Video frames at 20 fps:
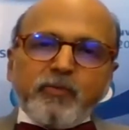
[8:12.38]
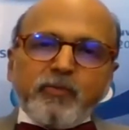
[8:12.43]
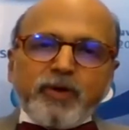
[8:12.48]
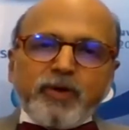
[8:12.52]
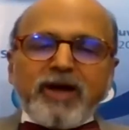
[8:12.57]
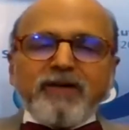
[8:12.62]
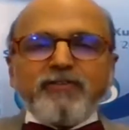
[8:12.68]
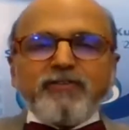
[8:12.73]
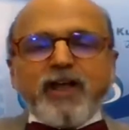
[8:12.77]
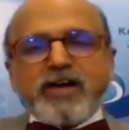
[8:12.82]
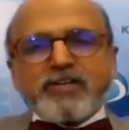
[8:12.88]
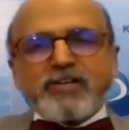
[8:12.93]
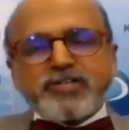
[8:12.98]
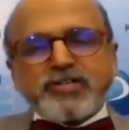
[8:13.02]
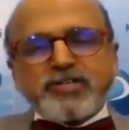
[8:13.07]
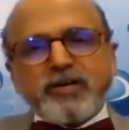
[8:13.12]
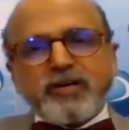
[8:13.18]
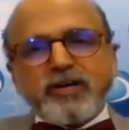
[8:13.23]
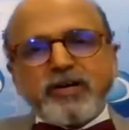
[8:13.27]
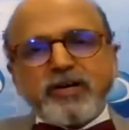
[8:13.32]
We have
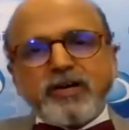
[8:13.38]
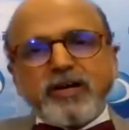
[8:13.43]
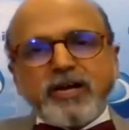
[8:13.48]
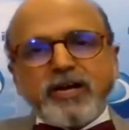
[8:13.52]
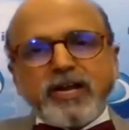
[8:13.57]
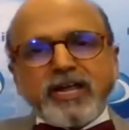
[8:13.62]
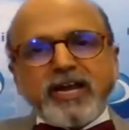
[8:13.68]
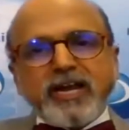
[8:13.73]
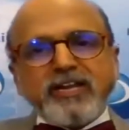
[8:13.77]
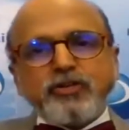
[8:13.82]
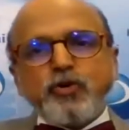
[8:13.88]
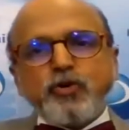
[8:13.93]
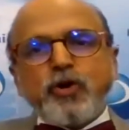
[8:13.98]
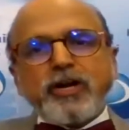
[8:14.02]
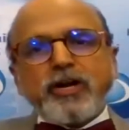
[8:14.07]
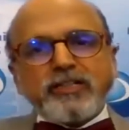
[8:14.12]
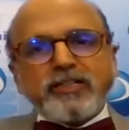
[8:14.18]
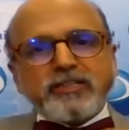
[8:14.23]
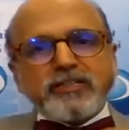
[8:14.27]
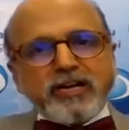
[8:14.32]
lost nearly
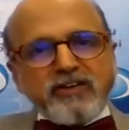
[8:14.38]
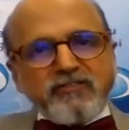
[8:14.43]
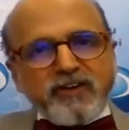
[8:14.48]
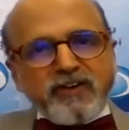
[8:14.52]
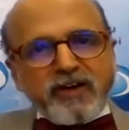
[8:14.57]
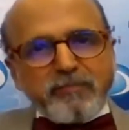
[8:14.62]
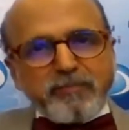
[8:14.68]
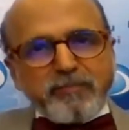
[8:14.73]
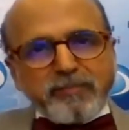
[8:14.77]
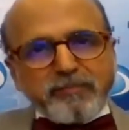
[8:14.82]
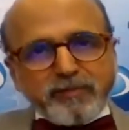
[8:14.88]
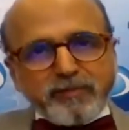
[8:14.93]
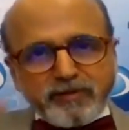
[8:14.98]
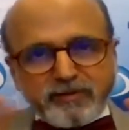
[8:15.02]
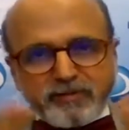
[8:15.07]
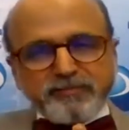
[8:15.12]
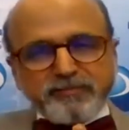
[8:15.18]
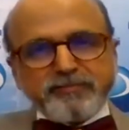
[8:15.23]
235 people.